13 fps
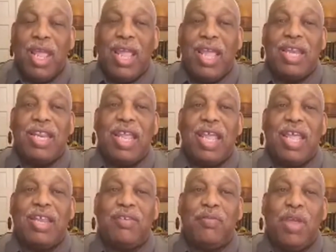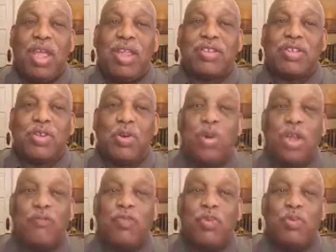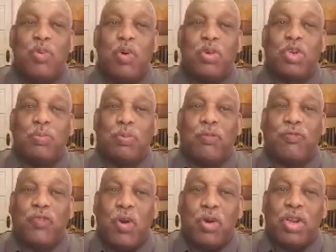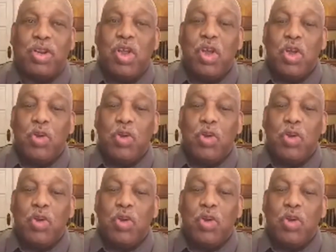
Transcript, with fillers: And and and so if you want to pervert it,